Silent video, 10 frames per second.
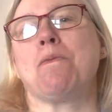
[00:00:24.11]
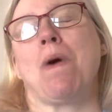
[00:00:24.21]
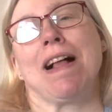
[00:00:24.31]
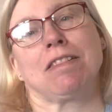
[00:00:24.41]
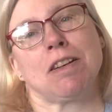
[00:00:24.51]

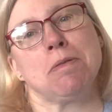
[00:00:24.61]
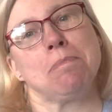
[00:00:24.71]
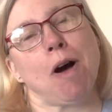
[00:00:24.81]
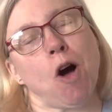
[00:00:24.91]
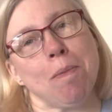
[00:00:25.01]
welcome
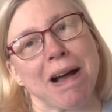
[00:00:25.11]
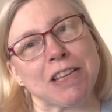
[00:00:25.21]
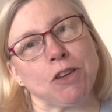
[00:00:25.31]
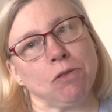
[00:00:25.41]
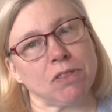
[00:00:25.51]
all my
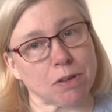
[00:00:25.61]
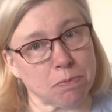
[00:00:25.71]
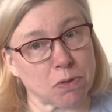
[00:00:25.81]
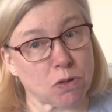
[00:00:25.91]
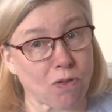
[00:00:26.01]
new
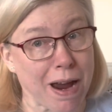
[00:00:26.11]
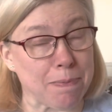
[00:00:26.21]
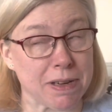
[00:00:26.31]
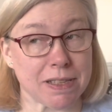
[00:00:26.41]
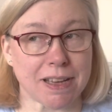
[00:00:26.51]

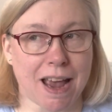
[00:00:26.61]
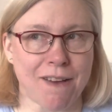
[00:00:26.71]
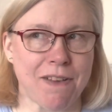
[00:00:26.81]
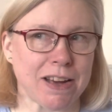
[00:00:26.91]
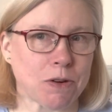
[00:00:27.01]
subscribers? I've
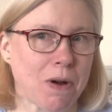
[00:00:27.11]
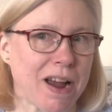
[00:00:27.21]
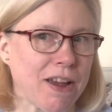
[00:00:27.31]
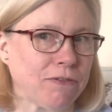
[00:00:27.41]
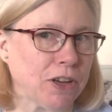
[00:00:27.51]
had
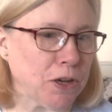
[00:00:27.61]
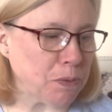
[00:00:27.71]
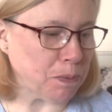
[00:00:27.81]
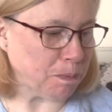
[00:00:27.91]
quite a few.